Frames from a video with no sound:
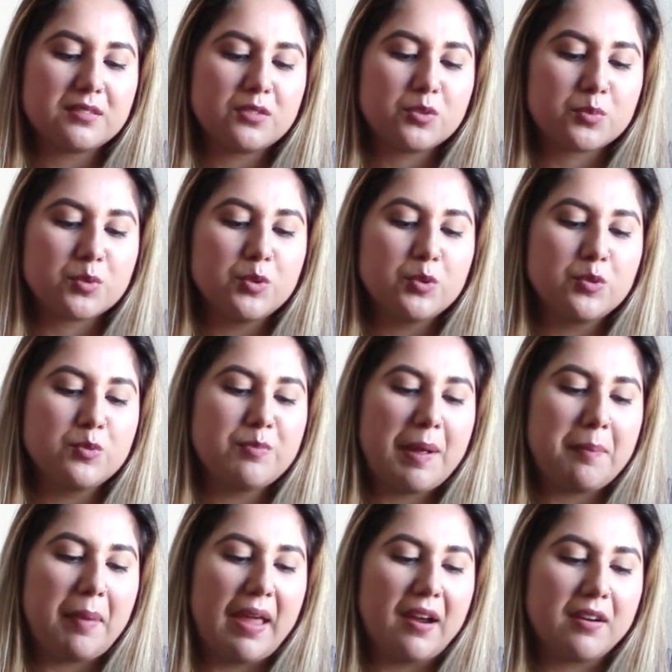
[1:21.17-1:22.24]
through
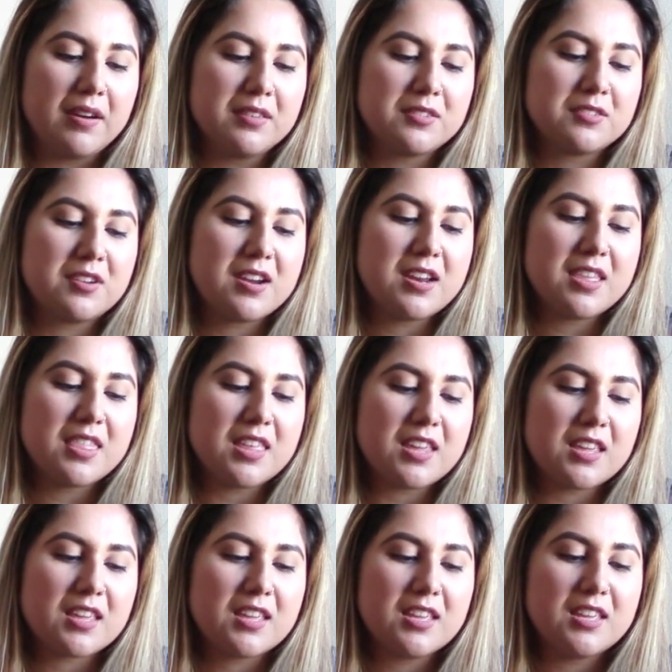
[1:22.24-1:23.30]
my parents or
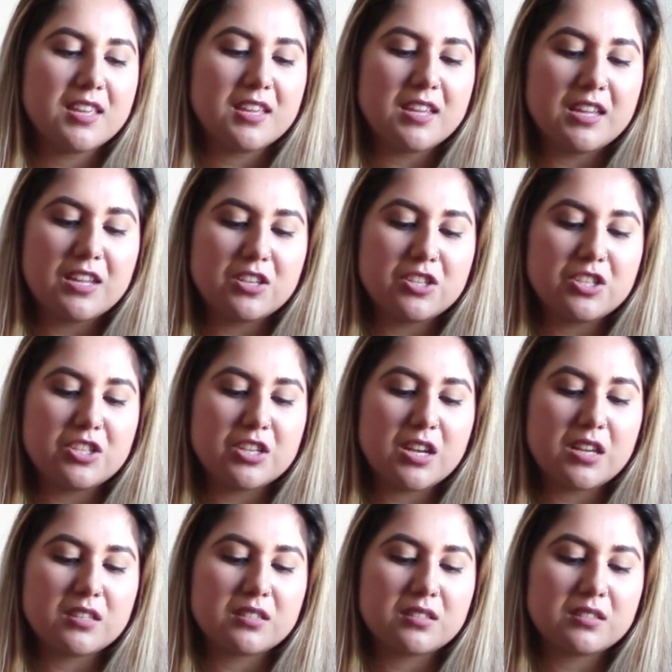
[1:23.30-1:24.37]
anything. It's
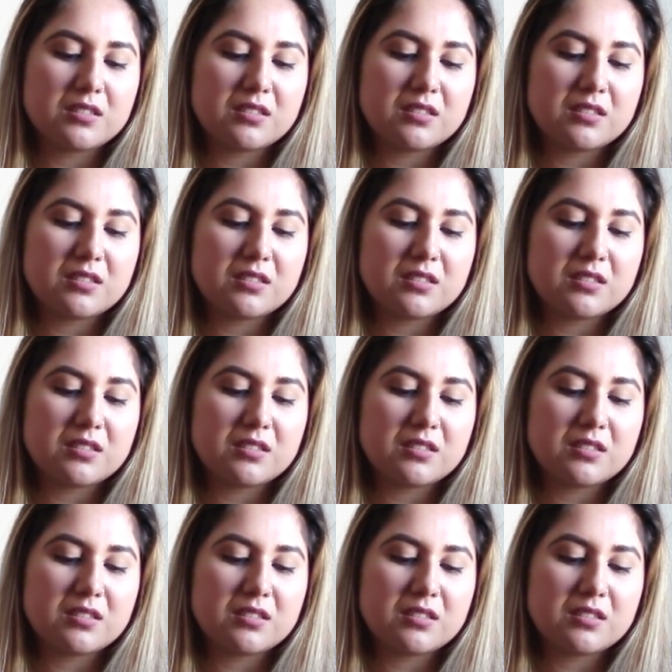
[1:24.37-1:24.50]
my